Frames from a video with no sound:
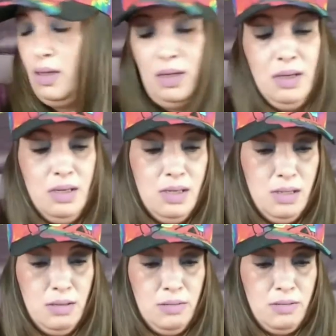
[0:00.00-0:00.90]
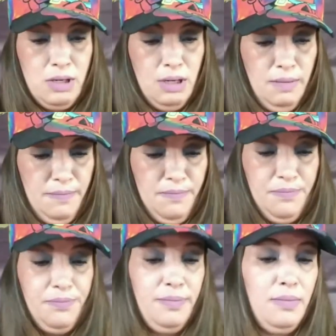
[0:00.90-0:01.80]

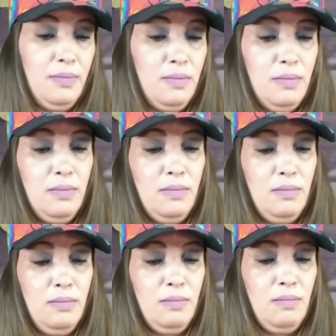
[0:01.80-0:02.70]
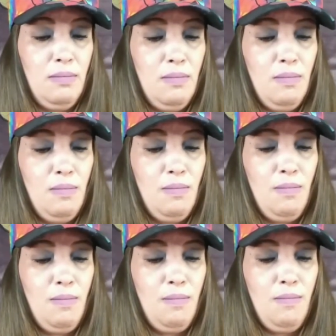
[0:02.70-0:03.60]

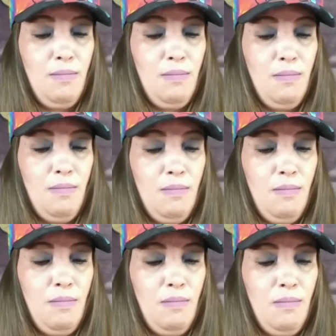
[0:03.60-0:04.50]
Nobody speaks.